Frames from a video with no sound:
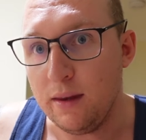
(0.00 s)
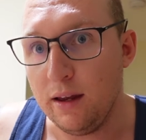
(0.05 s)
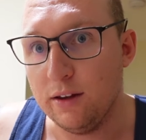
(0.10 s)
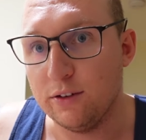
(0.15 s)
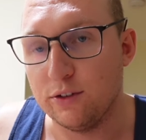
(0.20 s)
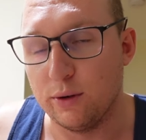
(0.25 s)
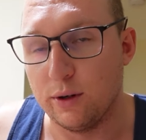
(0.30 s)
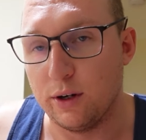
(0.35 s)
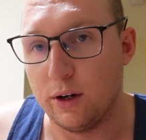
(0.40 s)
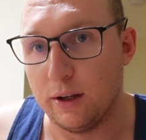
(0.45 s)

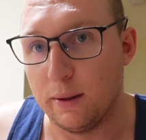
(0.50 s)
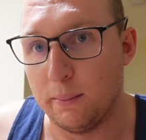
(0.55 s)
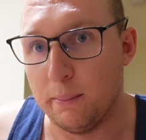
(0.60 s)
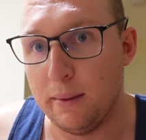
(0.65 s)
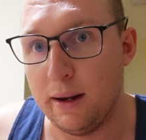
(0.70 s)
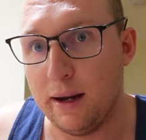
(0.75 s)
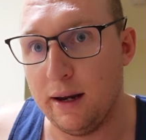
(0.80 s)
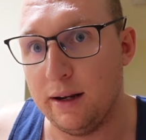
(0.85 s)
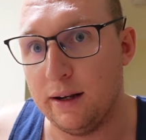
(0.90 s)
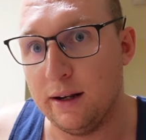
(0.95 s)
So we got the
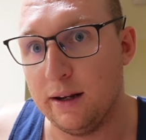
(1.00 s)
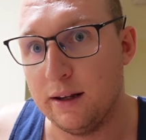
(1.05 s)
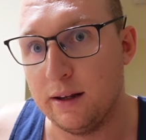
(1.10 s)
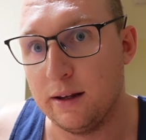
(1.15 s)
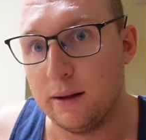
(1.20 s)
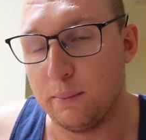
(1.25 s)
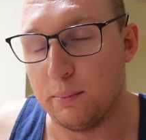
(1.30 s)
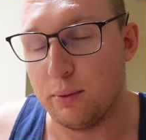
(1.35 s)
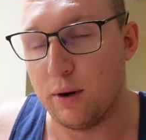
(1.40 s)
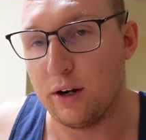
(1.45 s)
meat,
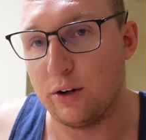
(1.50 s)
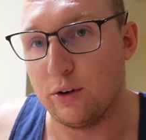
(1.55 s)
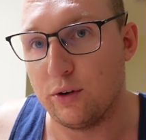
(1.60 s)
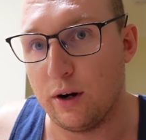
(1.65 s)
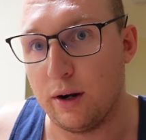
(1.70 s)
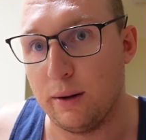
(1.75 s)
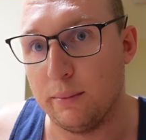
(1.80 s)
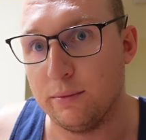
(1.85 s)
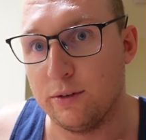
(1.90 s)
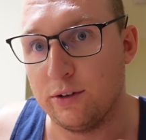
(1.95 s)

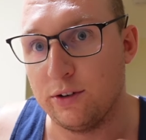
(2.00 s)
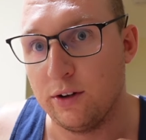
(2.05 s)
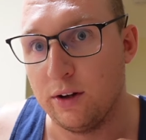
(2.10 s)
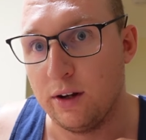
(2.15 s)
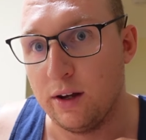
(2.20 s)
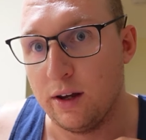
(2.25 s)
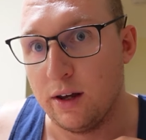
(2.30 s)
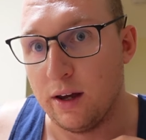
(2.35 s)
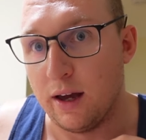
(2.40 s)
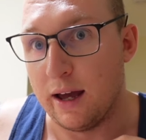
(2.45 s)
breadcrumbs,
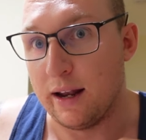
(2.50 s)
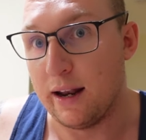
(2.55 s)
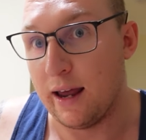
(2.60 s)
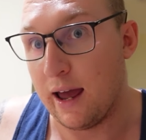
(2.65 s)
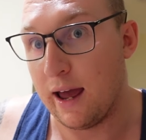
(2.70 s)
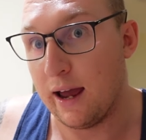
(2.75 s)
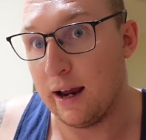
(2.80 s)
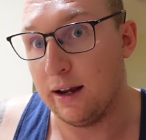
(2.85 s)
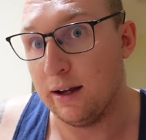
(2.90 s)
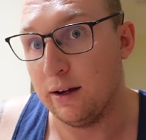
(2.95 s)
an
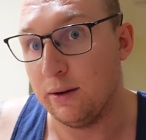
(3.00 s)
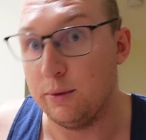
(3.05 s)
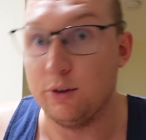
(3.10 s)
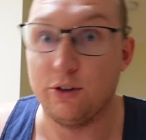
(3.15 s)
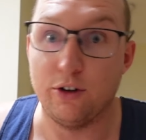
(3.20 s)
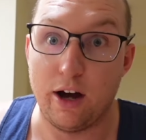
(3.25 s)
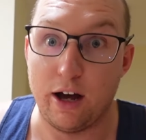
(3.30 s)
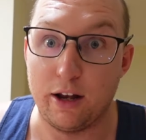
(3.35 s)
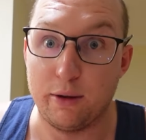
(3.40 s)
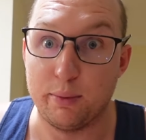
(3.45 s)
egg,
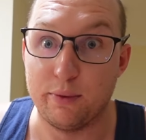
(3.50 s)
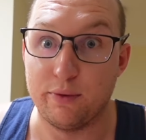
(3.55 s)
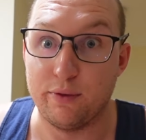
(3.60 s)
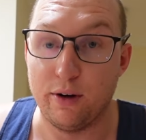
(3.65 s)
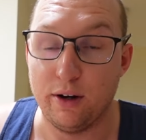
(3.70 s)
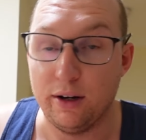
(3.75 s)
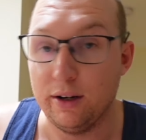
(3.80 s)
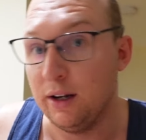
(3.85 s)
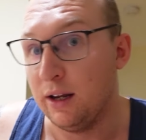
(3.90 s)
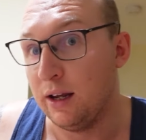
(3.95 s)
which I had to
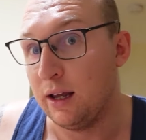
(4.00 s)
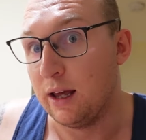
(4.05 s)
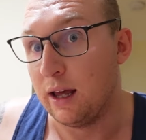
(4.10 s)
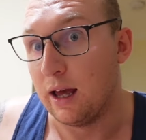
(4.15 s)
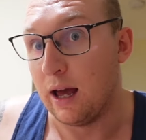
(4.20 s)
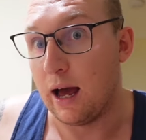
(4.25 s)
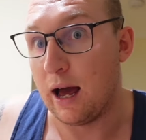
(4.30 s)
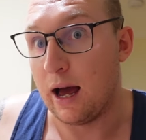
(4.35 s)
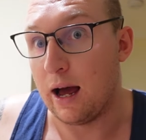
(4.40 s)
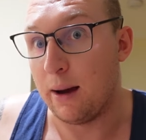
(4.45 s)
provide,
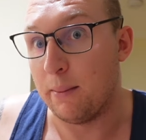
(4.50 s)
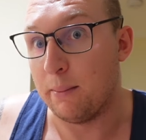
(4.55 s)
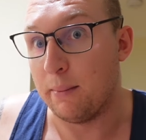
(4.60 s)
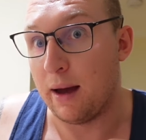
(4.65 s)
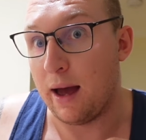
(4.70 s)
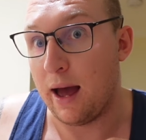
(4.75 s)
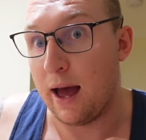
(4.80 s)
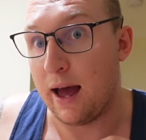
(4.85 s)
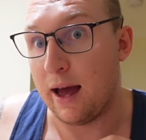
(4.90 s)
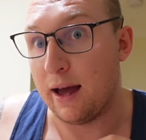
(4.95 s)

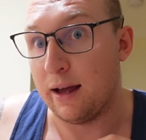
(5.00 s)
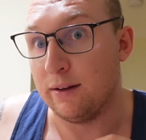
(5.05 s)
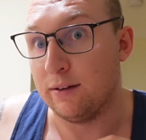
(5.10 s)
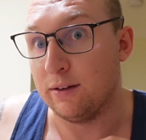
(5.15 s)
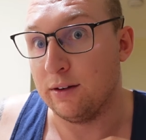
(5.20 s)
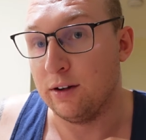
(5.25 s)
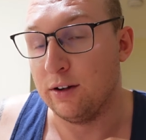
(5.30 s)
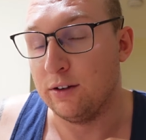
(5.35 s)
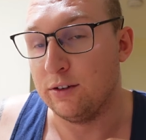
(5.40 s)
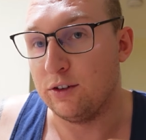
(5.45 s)

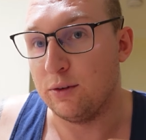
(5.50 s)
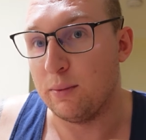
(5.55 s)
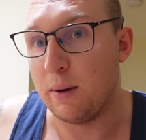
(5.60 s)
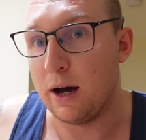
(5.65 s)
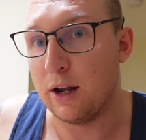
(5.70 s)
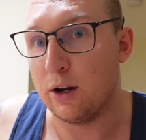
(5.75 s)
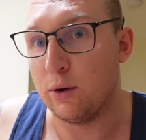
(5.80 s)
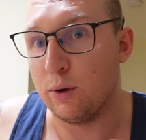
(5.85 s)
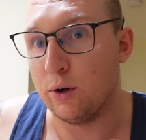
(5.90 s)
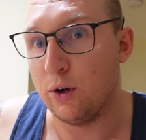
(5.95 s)
and
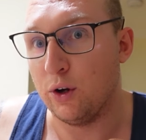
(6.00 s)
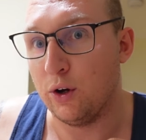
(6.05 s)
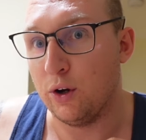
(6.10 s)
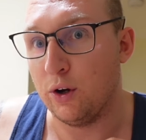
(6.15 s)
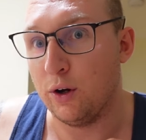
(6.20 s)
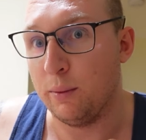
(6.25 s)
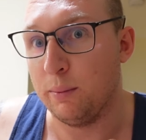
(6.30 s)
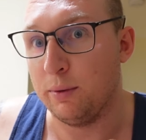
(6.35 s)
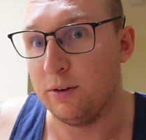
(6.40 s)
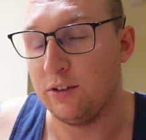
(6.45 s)
tomato and
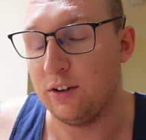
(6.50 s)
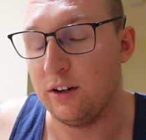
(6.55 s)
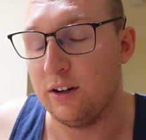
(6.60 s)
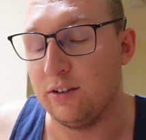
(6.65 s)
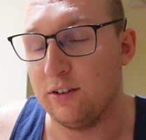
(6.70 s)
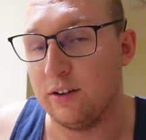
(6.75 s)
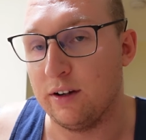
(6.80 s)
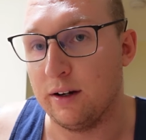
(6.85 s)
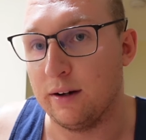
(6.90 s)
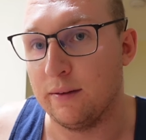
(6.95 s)
herb
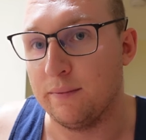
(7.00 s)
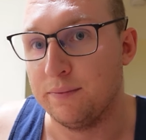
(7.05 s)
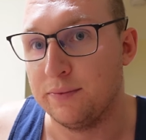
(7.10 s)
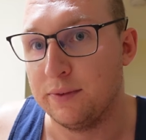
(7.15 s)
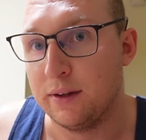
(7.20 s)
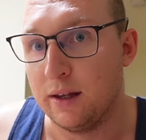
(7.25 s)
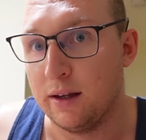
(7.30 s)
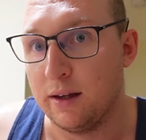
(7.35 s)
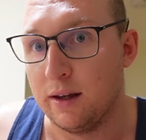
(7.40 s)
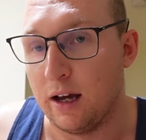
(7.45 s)
seasoning,
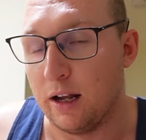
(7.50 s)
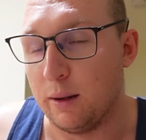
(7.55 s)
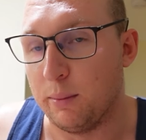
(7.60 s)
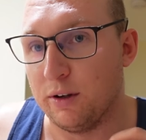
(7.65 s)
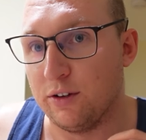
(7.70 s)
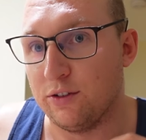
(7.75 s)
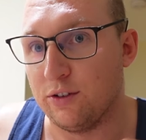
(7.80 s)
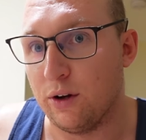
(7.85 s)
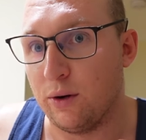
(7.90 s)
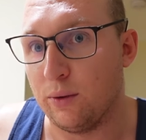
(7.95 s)
and a
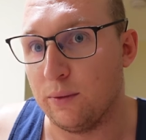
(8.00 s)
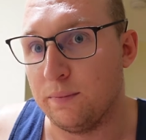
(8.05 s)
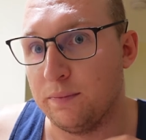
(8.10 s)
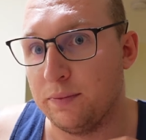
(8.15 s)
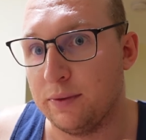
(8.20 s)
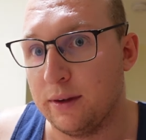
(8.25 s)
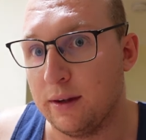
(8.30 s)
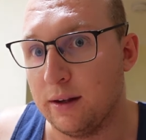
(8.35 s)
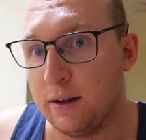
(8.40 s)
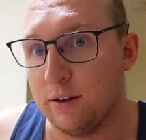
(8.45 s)
bit of salt.
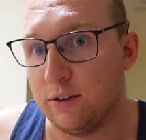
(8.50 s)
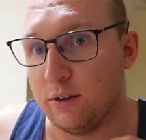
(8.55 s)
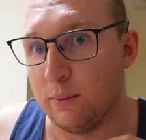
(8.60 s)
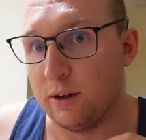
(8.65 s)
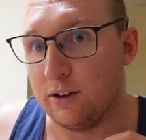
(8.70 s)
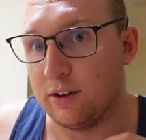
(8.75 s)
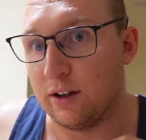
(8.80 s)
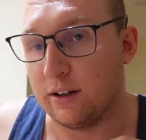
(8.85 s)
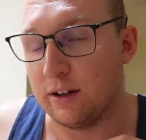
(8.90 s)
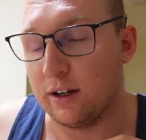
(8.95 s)
So
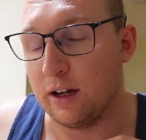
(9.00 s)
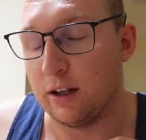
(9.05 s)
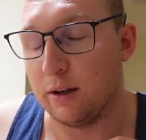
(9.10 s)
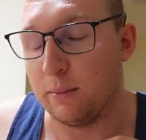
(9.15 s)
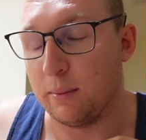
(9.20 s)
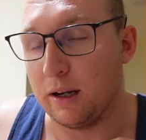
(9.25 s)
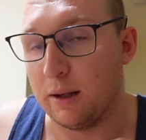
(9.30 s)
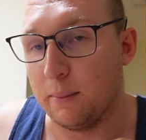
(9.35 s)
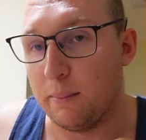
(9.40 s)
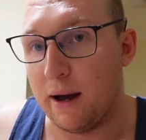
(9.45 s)
mix that together
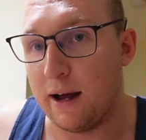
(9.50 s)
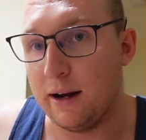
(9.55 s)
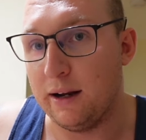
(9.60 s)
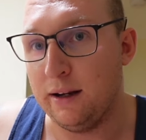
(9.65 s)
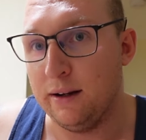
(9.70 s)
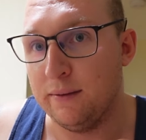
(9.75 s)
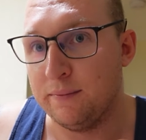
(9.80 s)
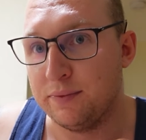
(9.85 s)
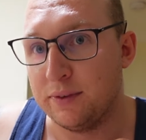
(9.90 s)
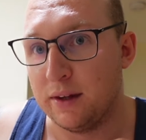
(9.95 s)
to make the
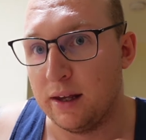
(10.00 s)
patty.